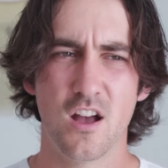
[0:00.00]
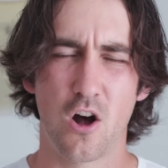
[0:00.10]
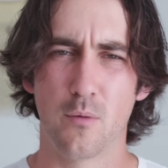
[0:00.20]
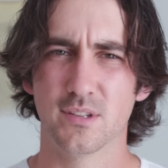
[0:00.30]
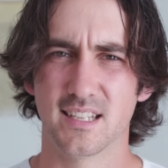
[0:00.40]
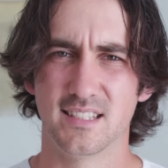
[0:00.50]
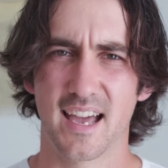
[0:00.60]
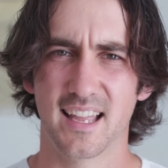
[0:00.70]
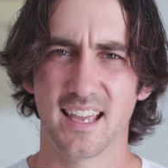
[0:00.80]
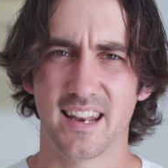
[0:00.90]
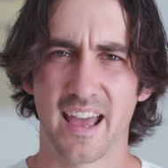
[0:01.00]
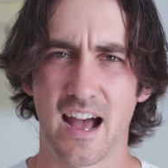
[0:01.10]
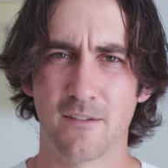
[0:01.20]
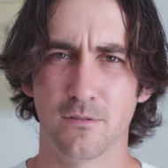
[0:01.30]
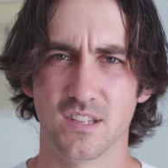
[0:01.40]
almost a decade and a
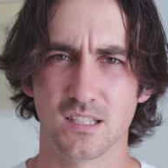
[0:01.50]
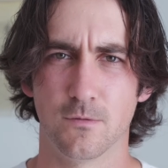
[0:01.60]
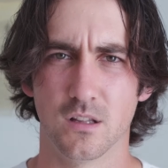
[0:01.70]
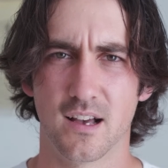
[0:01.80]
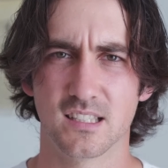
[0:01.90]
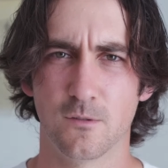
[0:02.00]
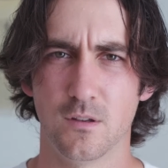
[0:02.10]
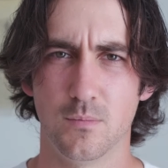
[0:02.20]
half of this philosophy